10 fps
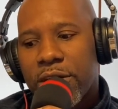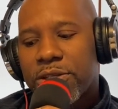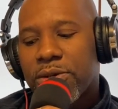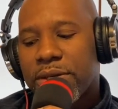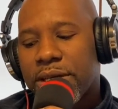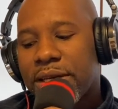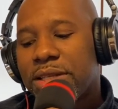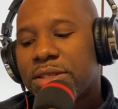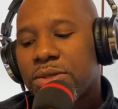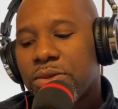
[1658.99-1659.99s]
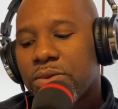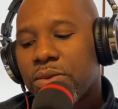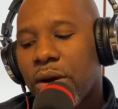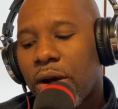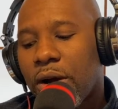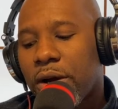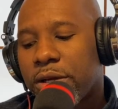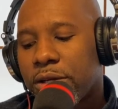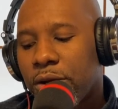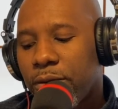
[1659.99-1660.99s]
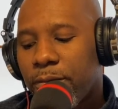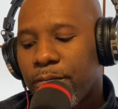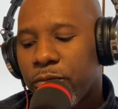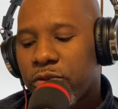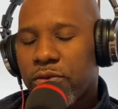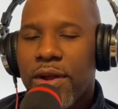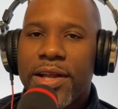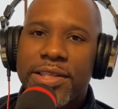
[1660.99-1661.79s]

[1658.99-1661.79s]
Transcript: So kids who are trying